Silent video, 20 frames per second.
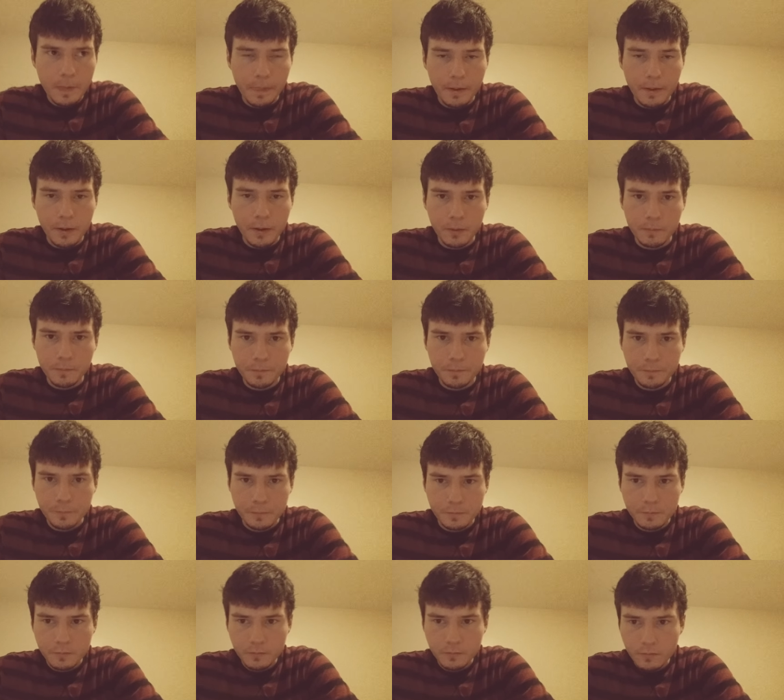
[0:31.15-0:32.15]
um,
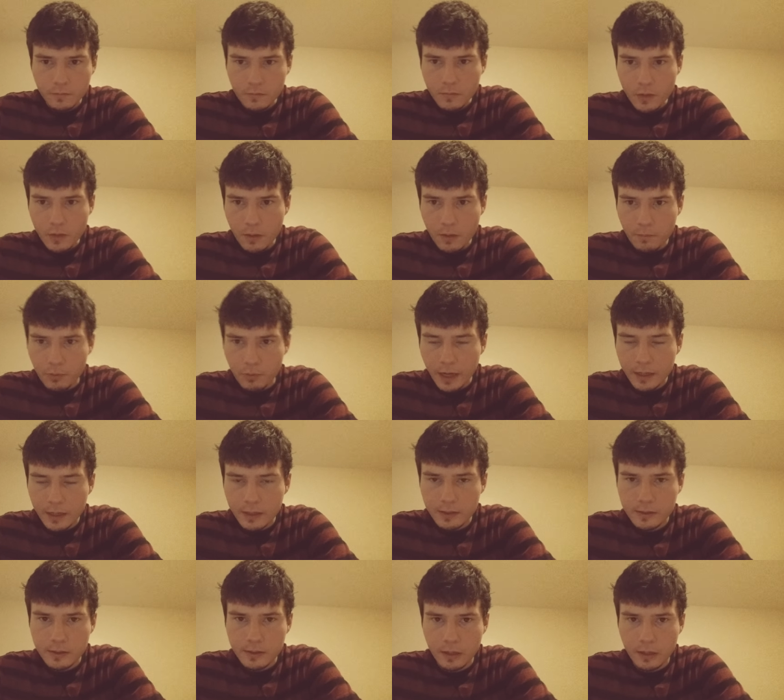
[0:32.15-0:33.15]

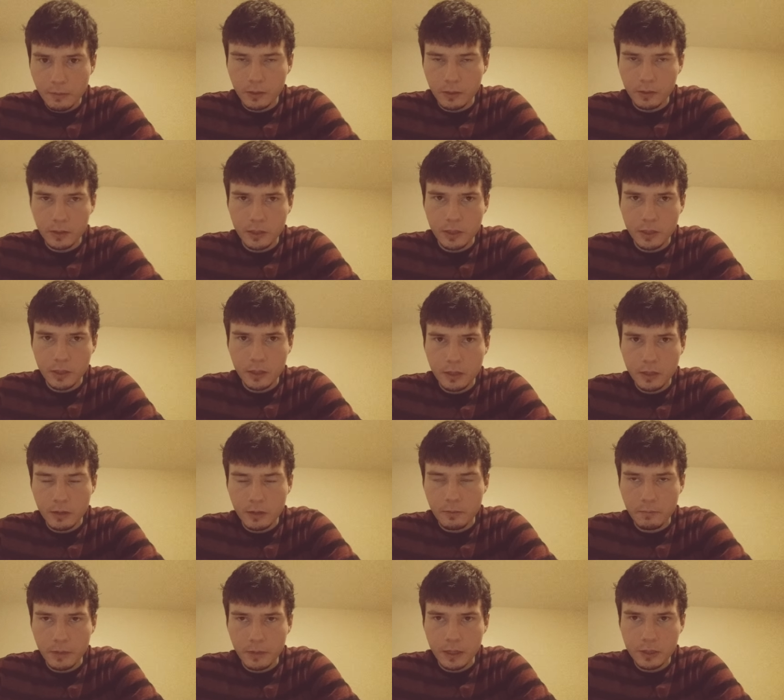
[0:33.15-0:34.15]
practice an ability
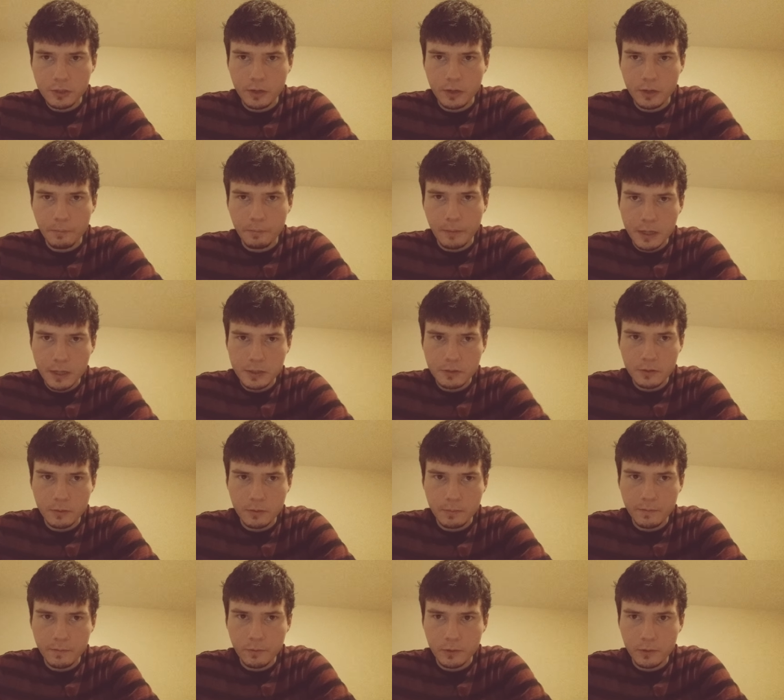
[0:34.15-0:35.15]
and make sure I master
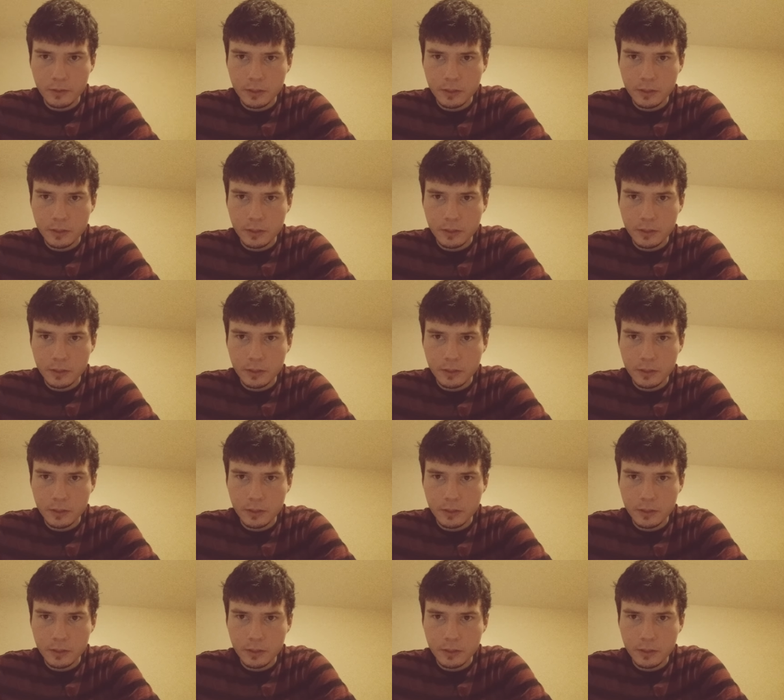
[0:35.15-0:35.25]
it before